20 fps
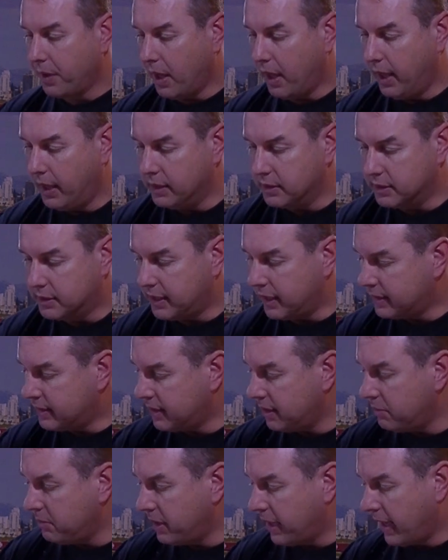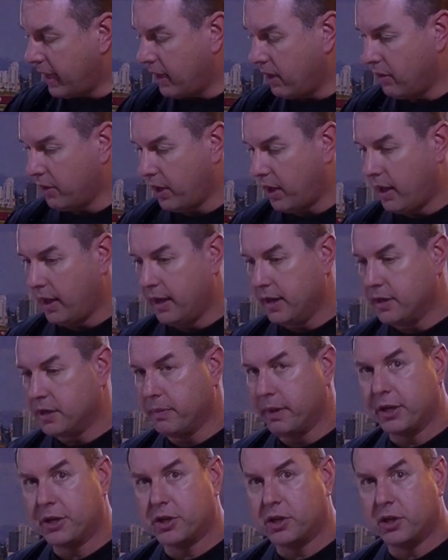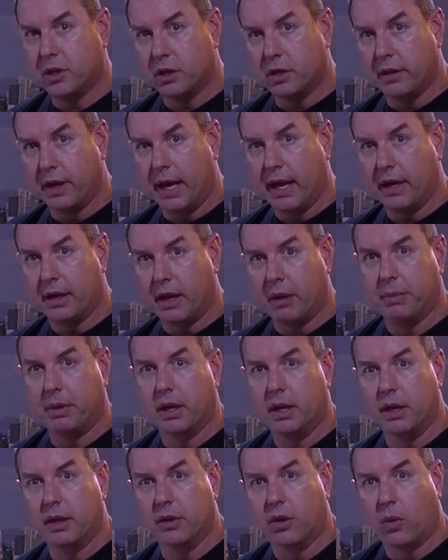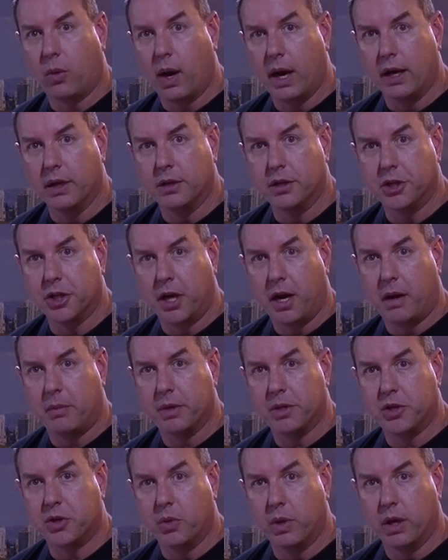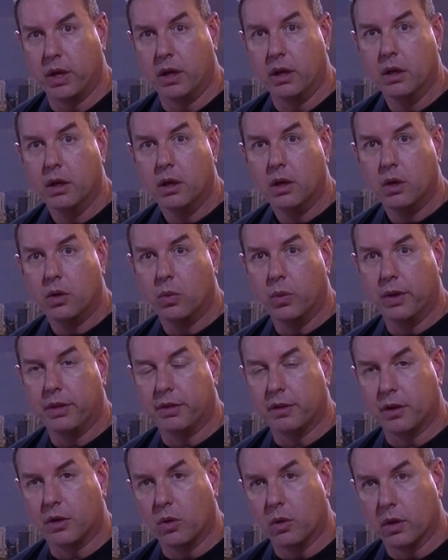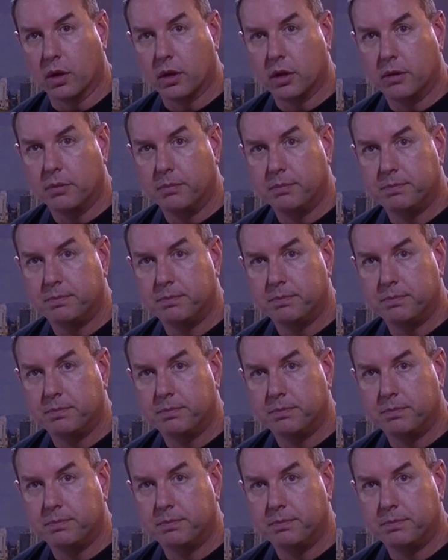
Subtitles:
and set them down on it to make sure that I'm getting the right geometry with the cork.